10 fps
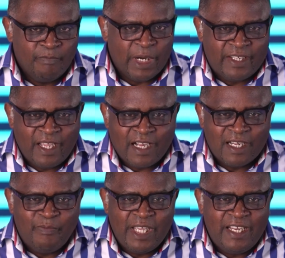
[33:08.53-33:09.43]
but he
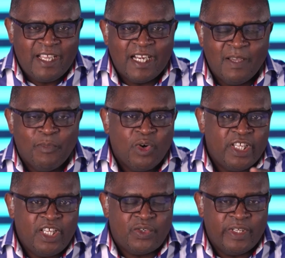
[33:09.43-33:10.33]
can be legally born
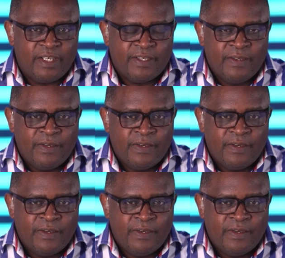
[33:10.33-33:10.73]
into it.